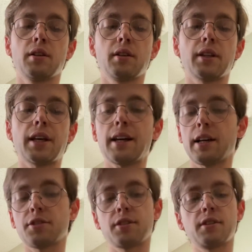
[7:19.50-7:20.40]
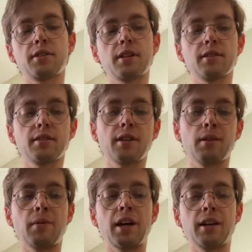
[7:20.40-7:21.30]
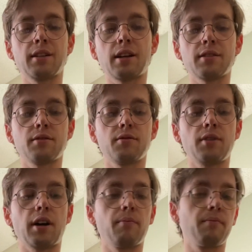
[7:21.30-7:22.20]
That actually stays the same and has a drop.